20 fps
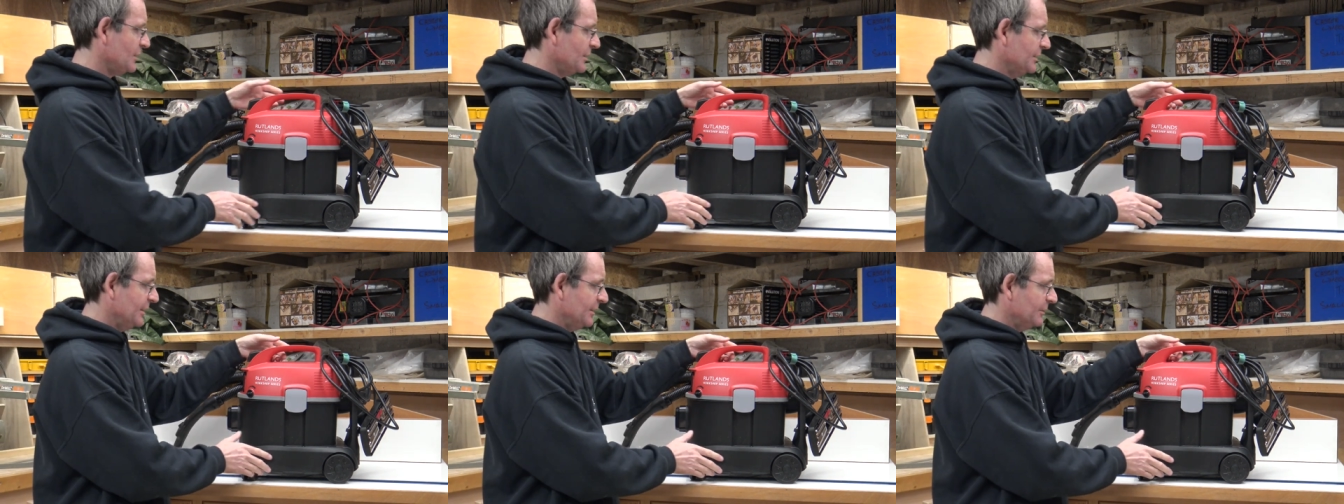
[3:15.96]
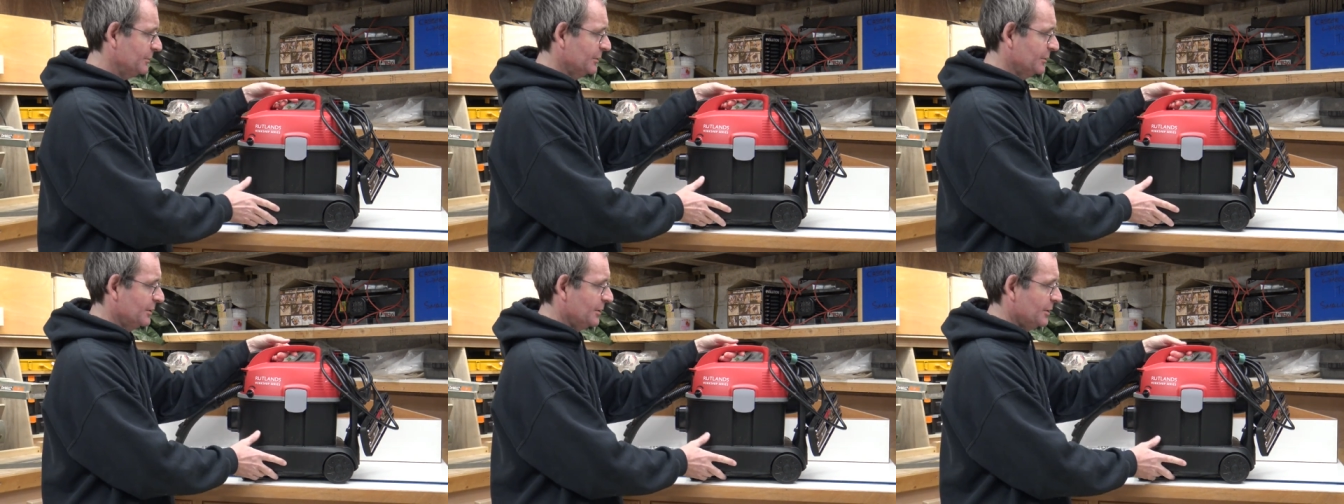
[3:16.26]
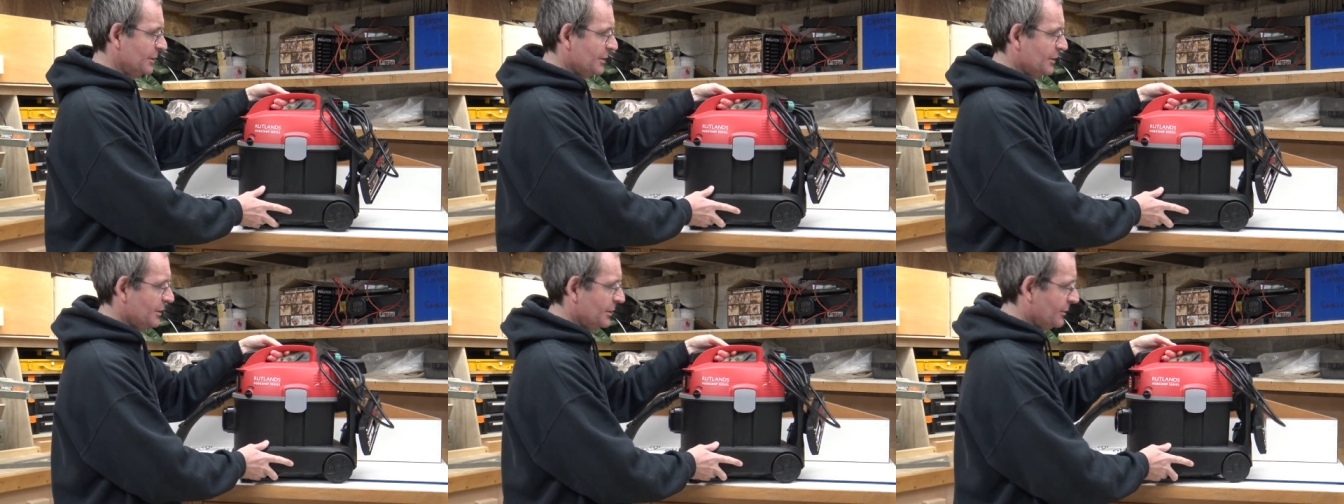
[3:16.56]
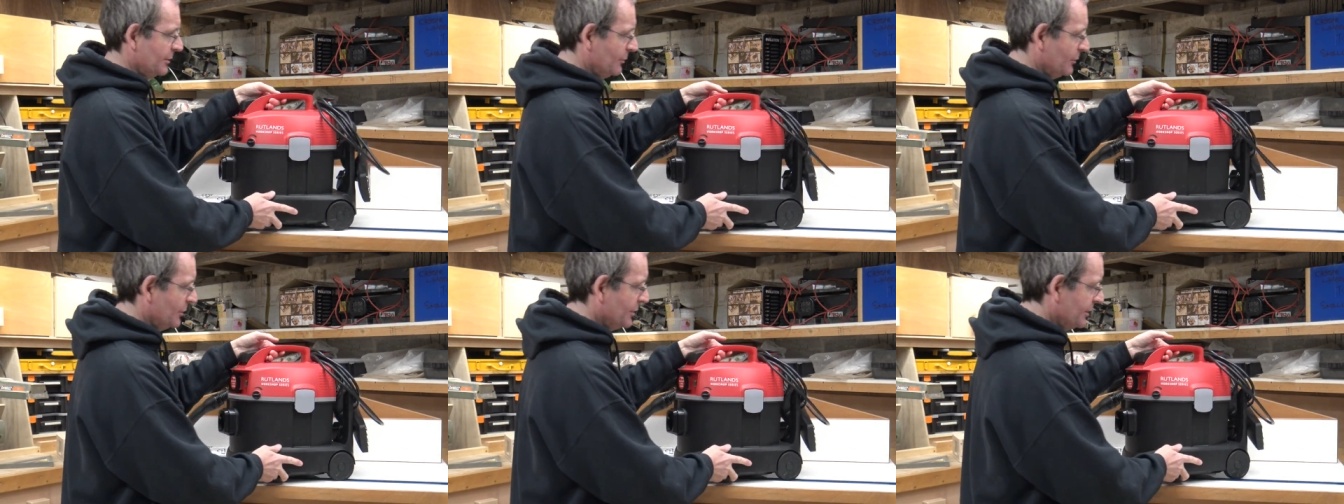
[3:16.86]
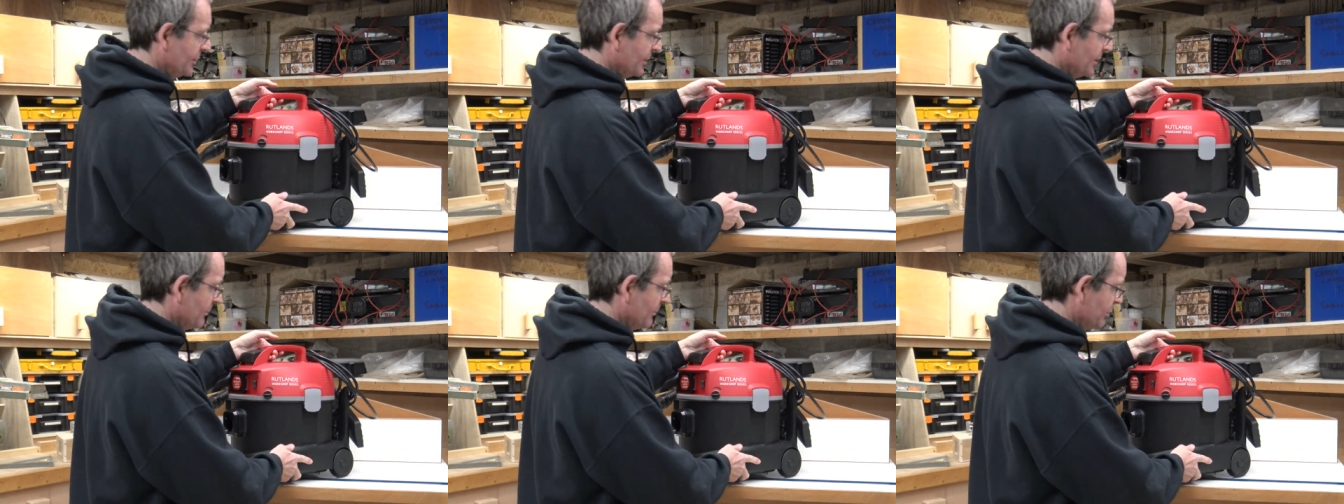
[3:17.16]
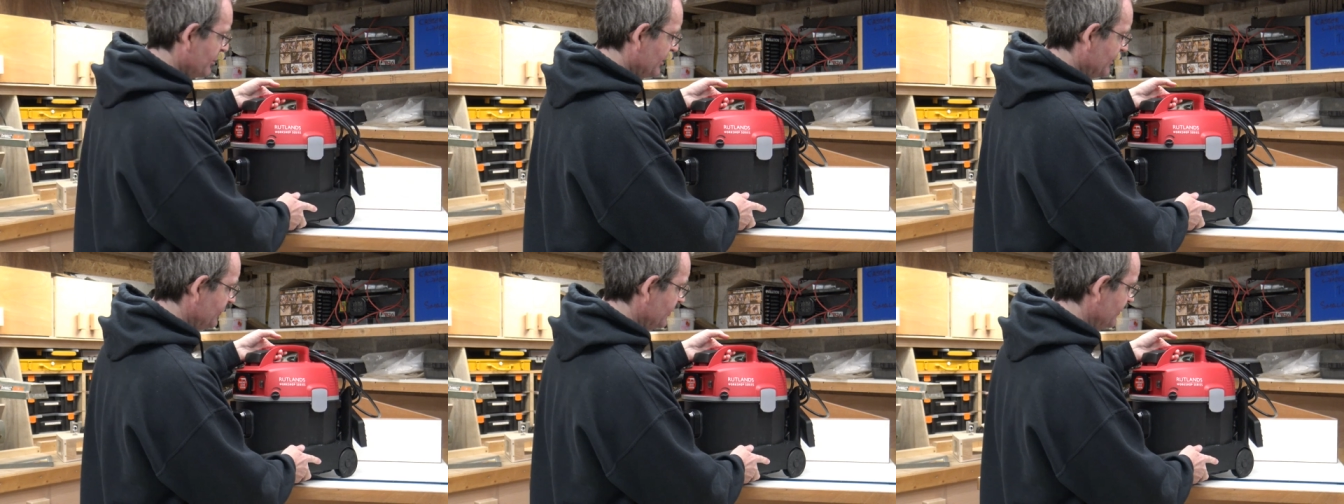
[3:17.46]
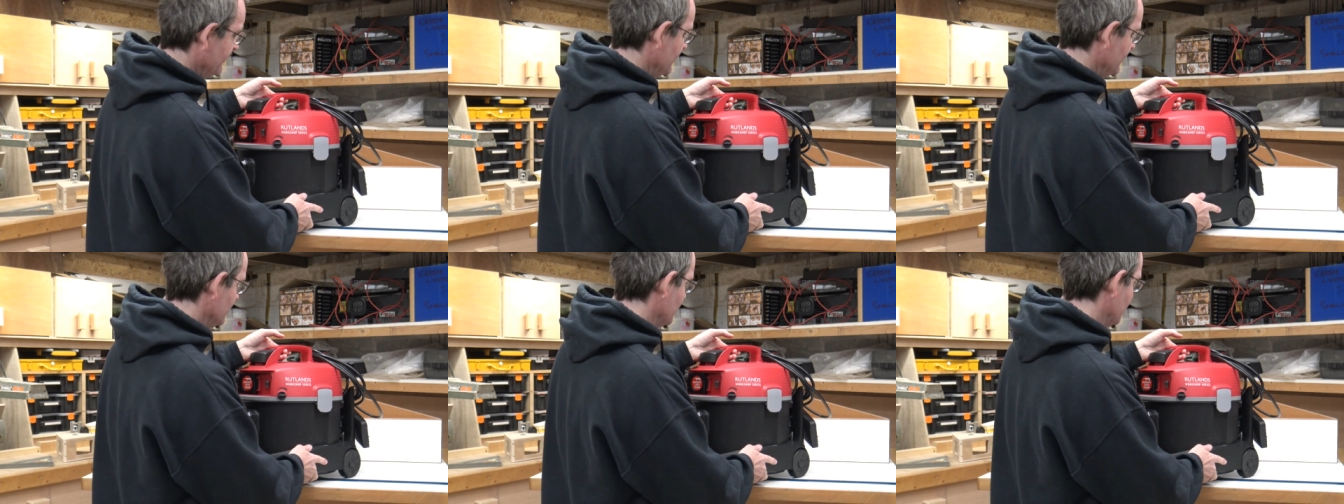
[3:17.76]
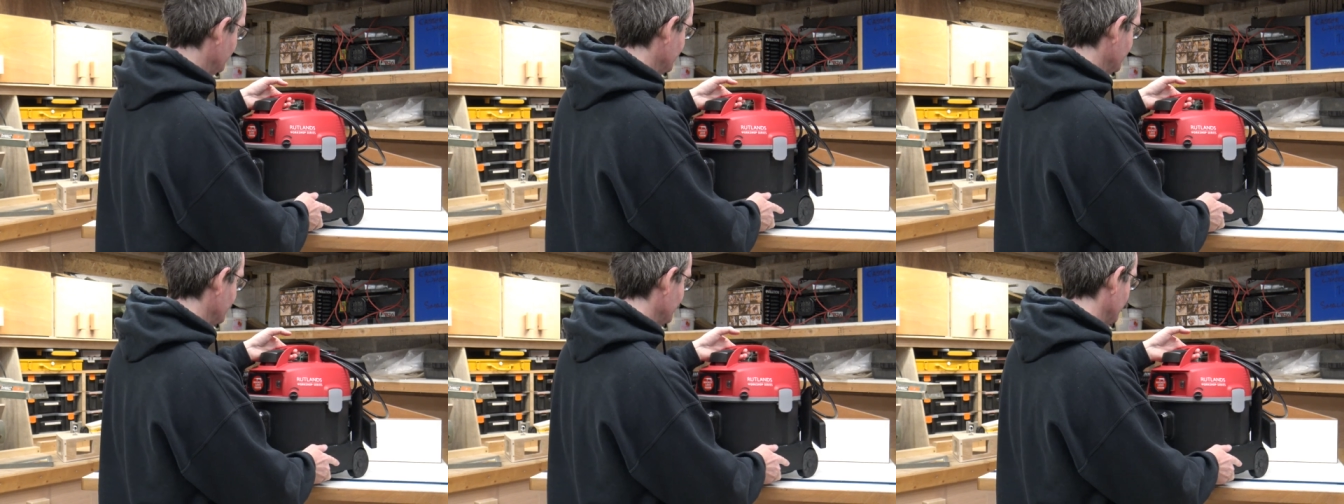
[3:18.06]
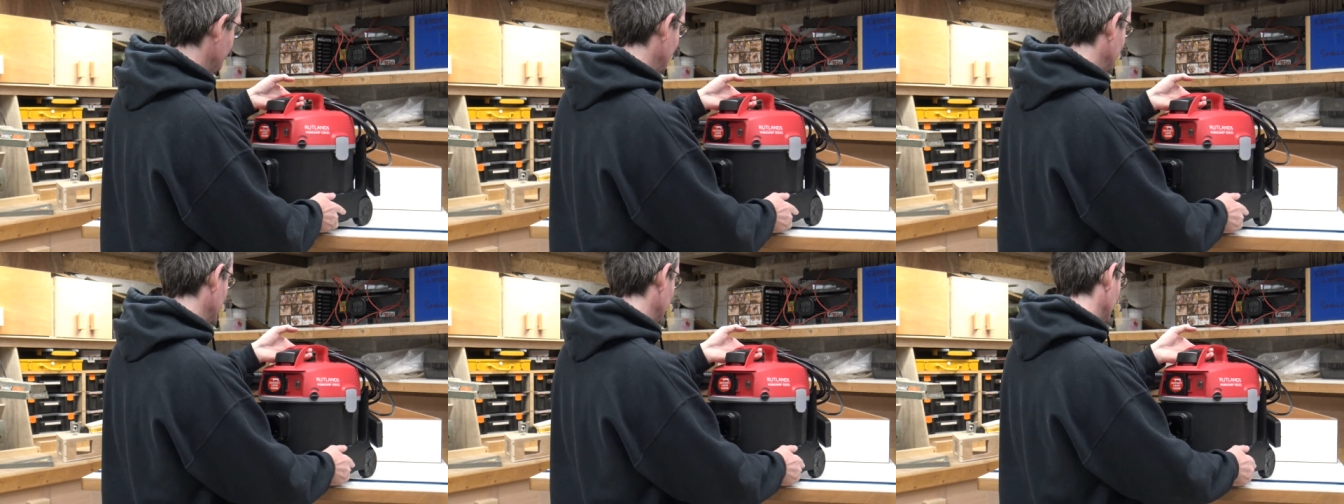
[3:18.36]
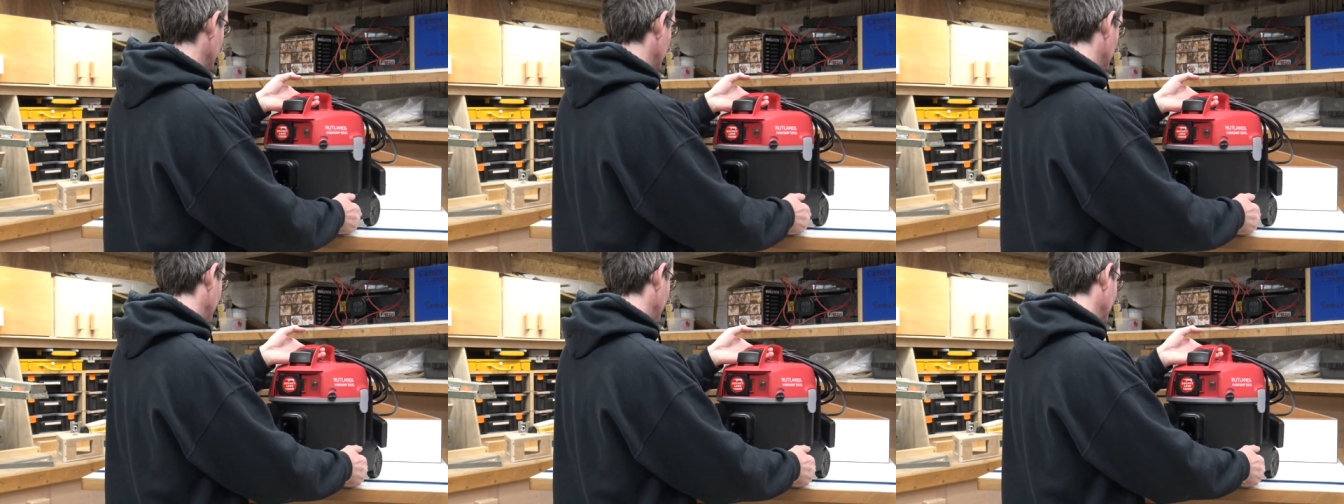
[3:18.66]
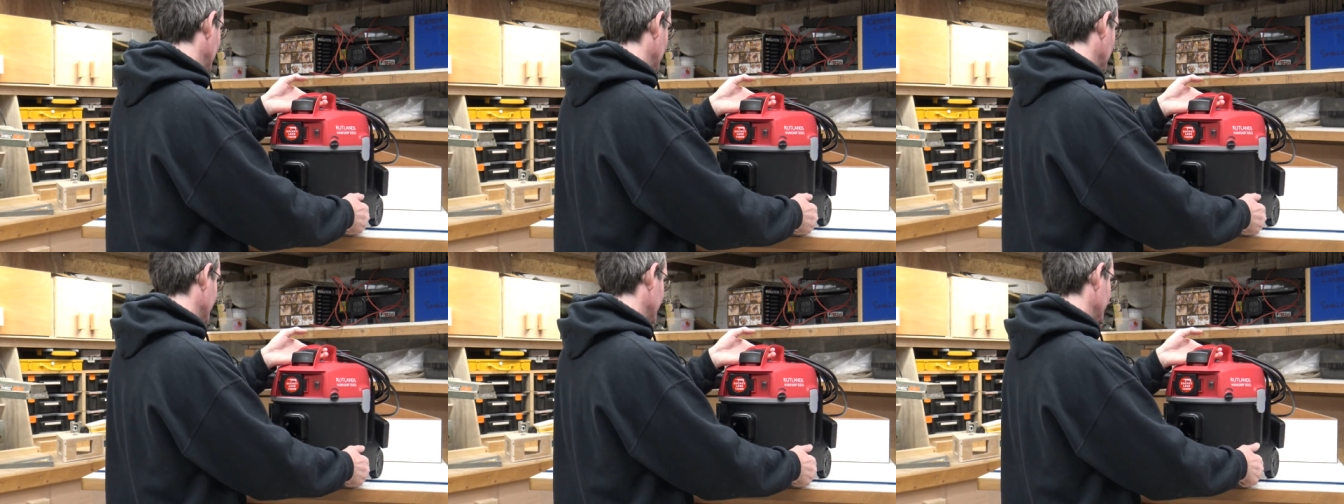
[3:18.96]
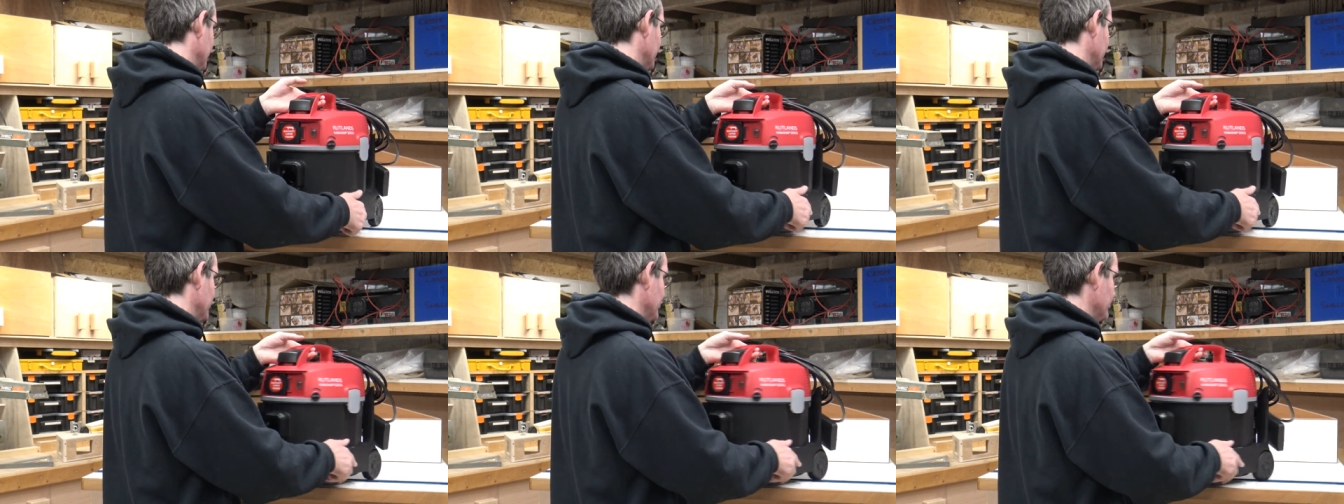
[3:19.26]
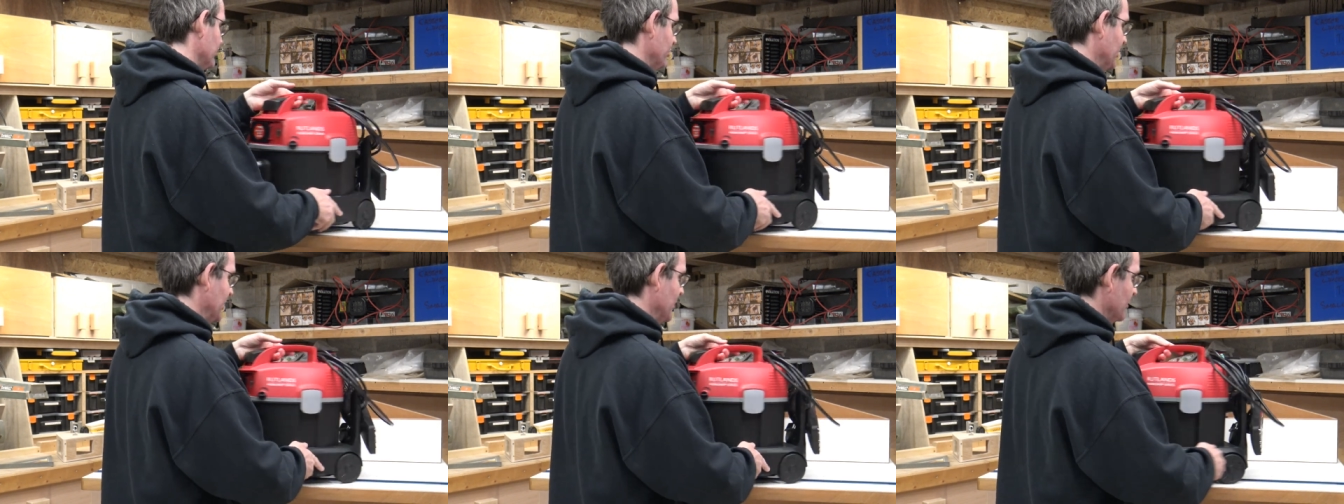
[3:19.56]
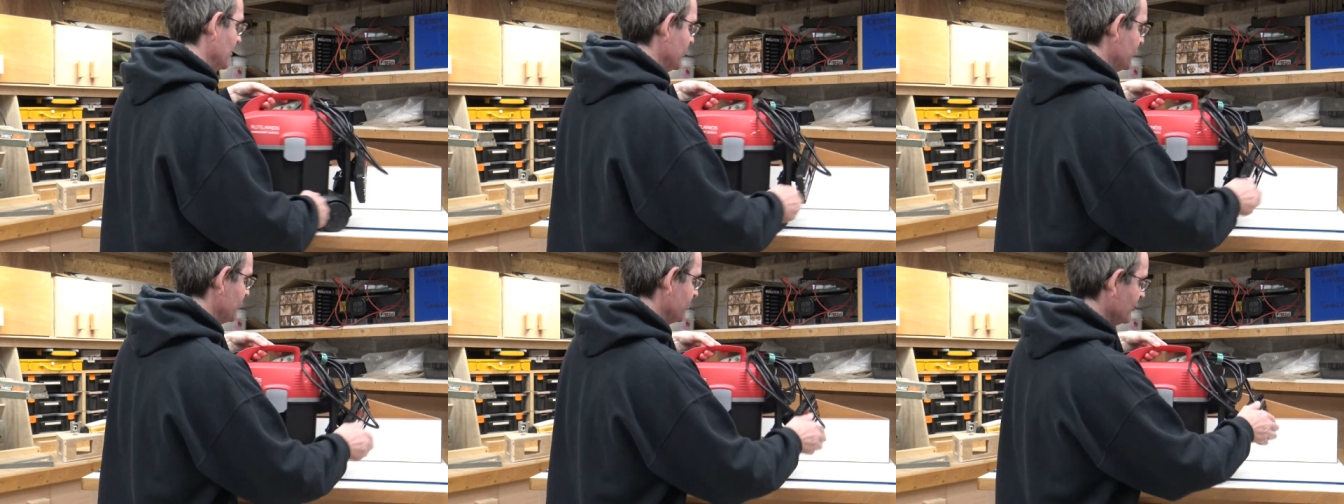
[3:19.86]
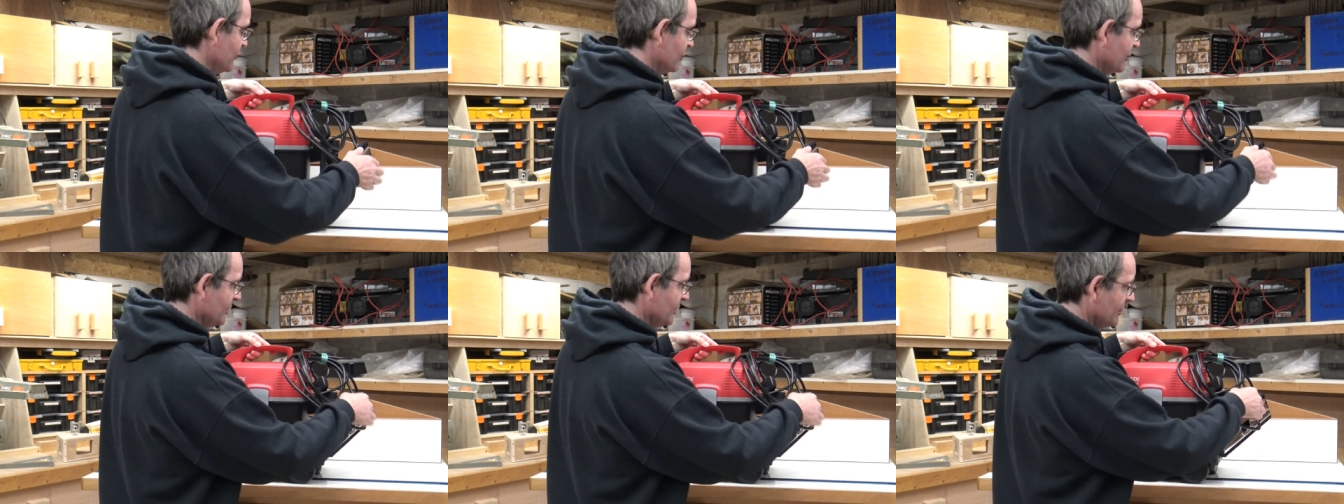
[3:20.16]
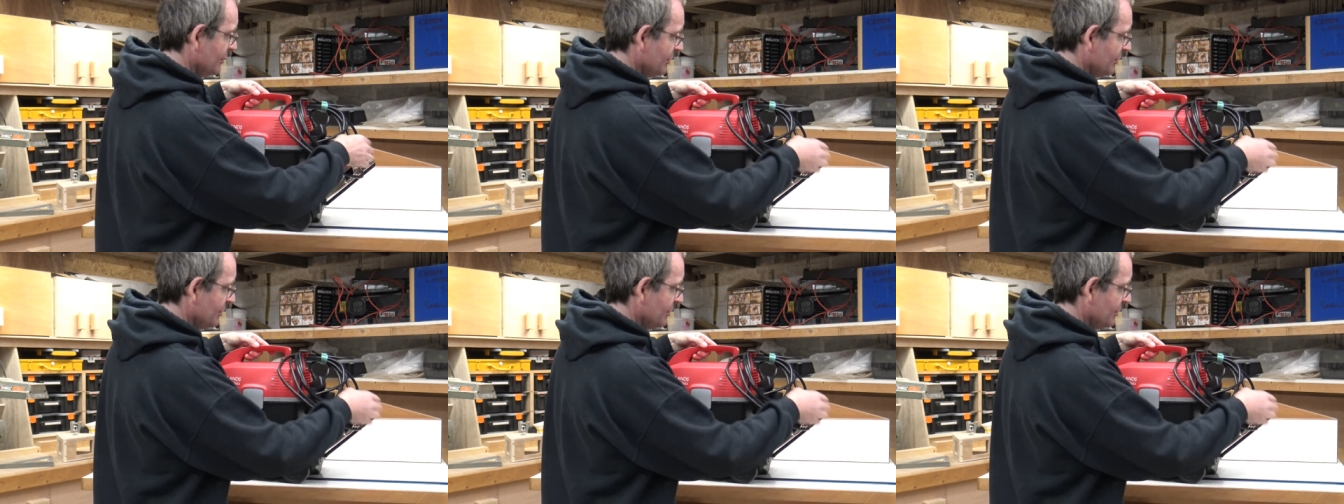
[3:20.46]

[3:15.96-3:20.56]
Now, one of the impressive little things about about this about this machine,